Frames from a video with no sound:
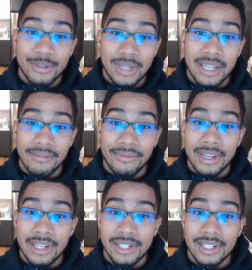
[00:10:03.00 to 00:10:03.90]
as we hit
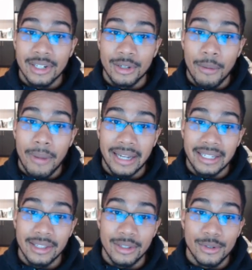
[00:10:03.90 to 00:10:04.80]
finish, go
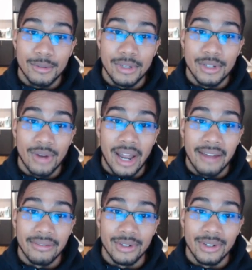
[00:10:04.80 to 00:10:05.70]
back to the USB
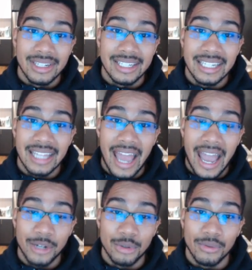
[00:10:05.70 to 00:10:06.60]
drive, you're gonna see the
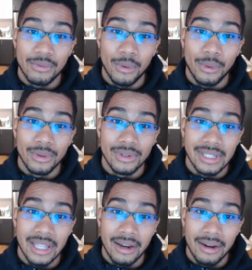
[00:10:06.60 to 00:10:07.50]
actual folder
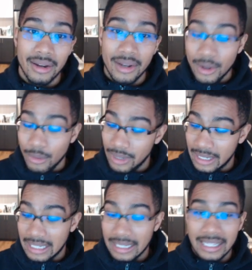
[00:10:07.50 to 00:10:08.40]
is there. We
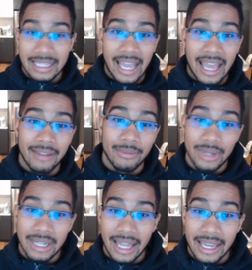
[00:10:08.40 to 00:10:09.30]
could delete that if
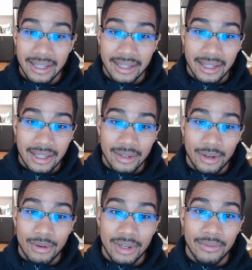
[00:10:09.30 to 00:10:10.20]
we'd like.
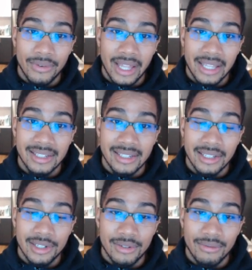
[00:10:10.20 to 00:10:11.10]
No need for that
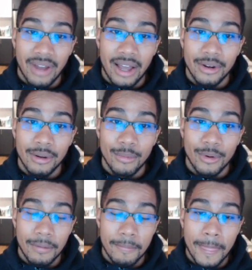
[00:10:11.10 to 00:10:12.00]
installation file no
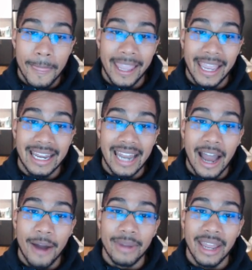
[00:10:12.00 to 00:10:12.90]
more. And
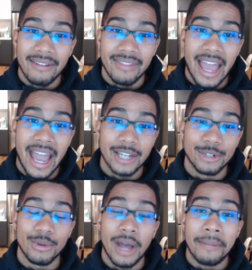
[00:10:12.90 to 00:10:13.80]
now we have the
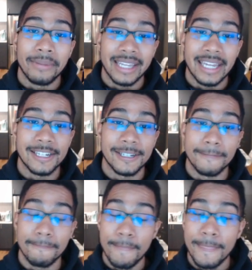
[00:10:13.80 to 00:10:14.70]
actual
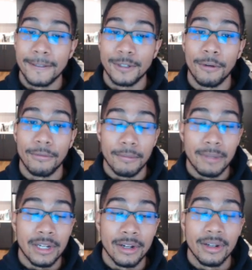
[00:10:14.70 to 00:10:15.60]
application. So
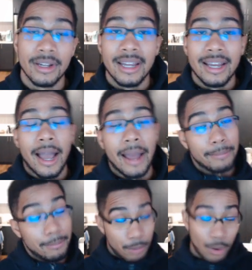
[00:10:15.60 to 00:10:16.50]
from here,
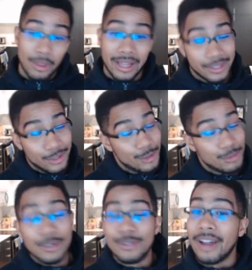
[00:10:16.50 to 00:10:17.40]
I pull out the
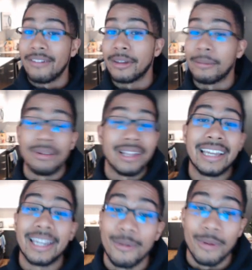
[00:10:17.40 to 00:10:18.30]
USB drive, I can
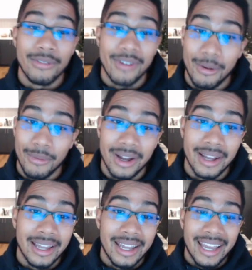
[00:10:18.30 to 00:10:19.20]
plug it in wherever I
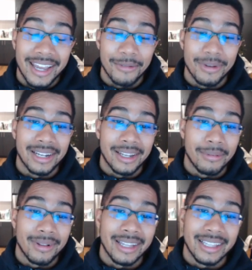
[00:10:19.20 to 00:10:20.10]
want, and when I
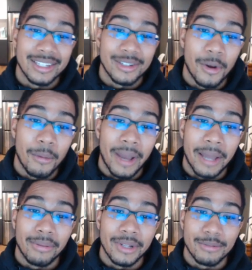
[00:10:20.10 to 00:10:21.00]
double click this
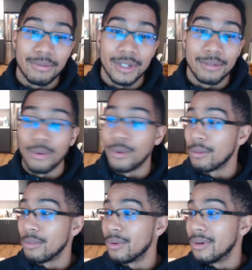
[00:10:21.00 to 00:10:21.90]
Notepad++
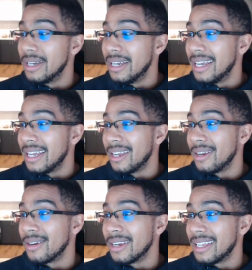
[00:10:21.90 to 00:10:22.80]
portable,
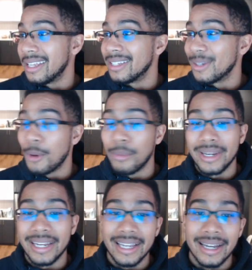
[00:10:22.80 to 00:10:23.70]
here it is
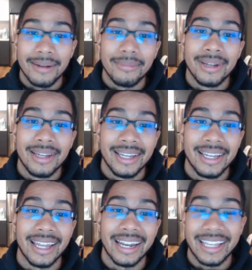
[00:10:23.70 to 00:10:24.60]
opening up
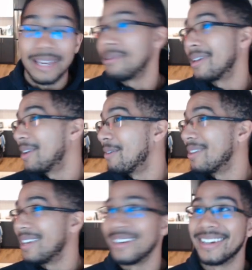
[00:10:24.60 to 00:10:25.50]
and I keep looking
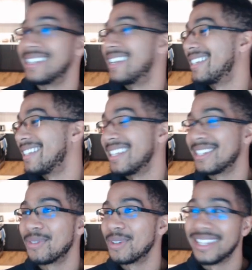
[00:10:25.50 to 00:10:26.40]
over here because that's
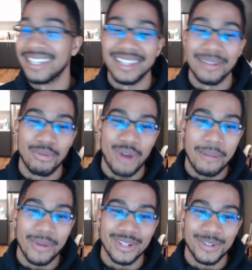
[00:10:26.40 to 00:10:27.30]
that's where the the
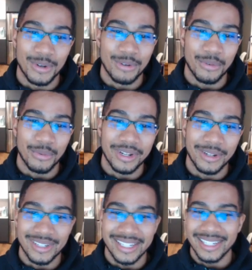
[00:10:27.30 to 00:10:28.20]
primary screen for
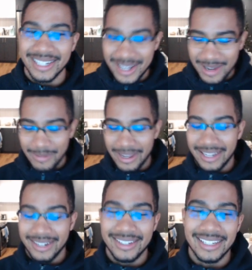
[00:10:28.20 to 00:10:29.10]
Windows is. But
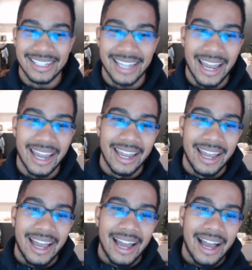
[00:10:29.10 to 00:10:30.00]
yeah, here's this guy.
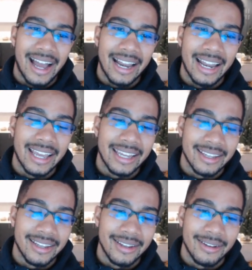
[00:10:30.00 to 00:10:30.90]
I
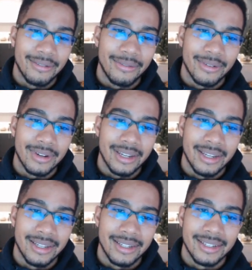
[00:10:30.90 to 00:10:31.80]
like
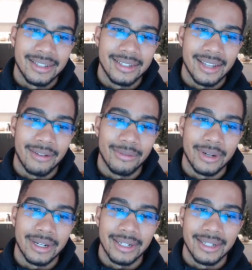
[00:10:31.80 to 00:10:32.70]
free
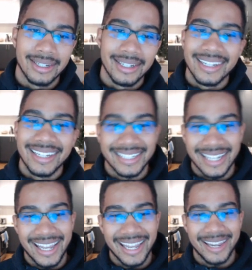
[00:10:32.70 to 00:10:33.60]
software.
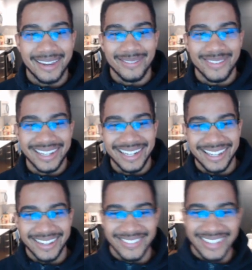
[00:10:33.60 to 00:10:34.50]
Same. What
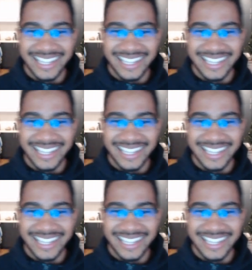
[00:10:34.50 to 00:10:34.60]
up?